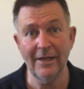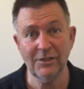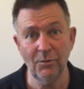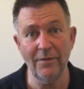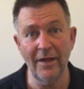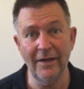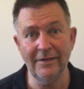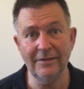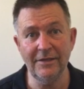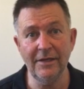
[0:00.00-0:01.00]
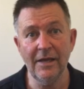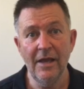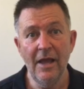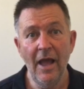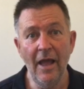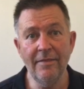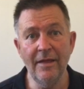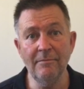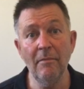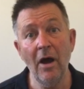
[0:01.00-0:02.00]
That's the one they need to tick. And
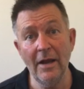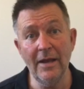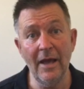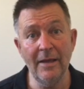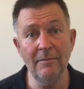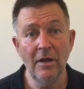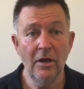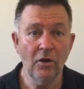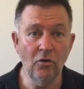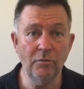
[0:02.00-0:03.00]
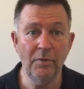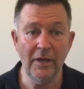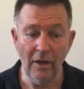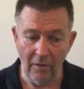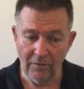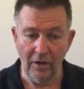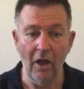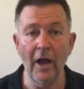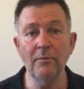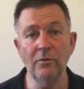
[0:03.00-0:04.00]
then my name could be on the
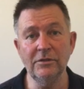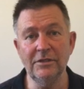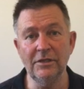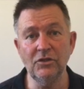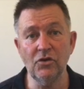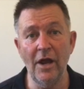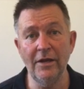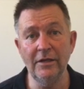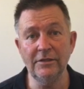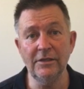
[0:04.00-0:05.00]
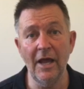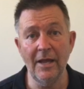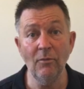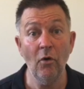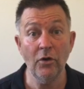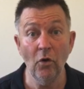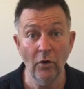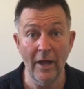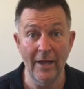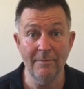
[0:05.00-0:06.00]
line where it says trainer's name or
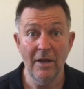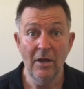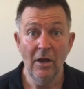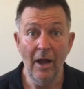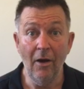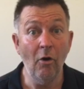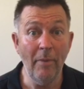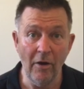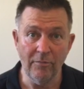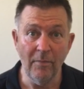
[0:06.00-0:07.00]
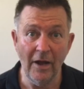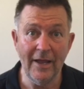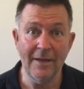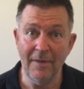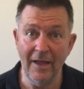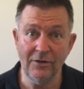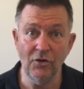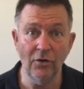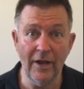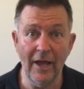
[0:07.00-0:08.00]
your name, or both, my name and
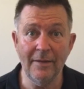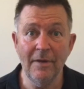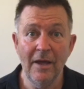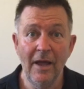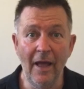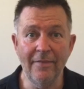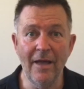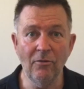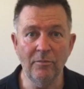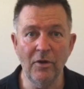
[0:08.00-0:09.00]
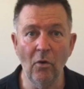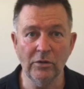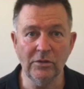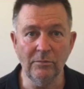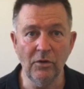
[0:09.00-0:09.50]
your name, and that would be awesome.